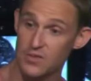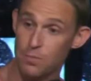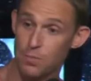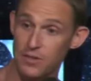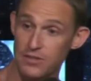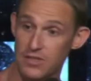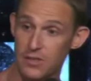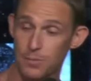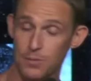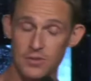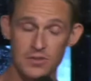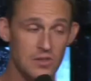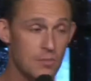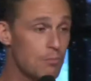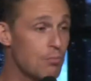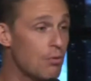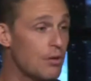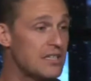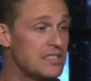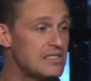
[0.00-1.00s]
principles and
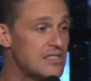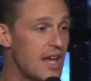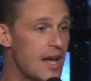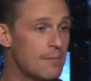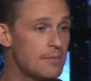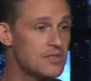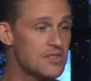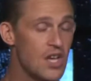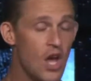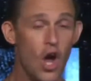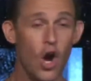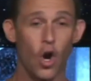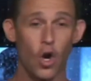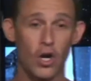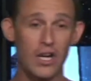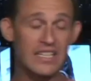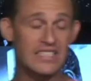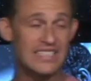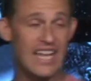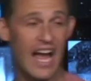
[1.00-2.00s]
precepts, or
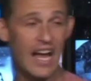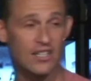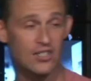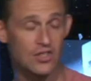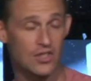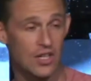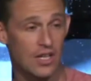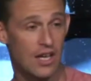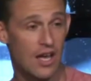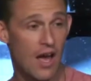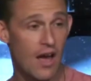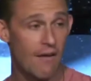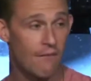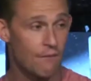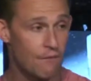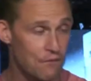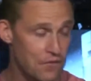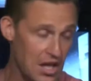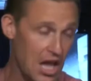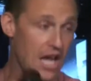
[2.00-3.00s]
he's actually
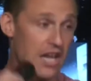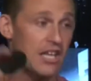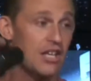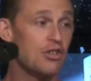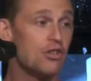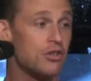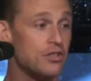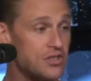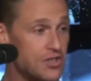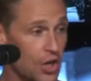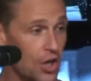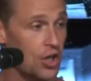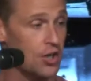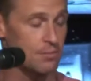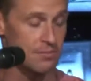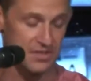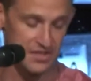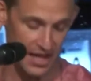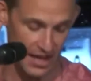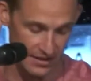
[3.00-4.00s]
flooding your
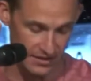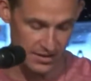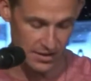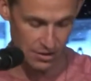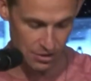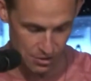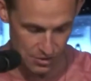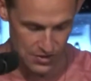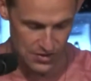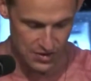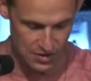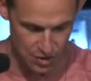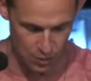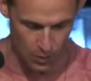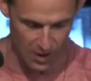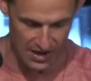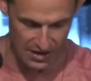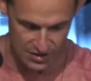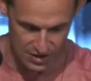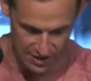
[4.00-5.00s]
circumstance and your
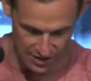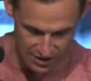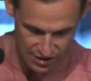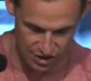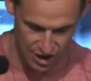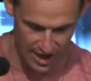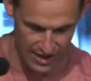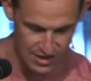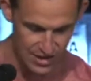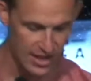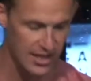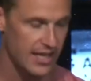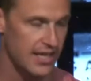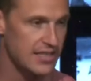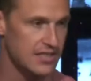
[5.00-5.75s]
situation and changing it.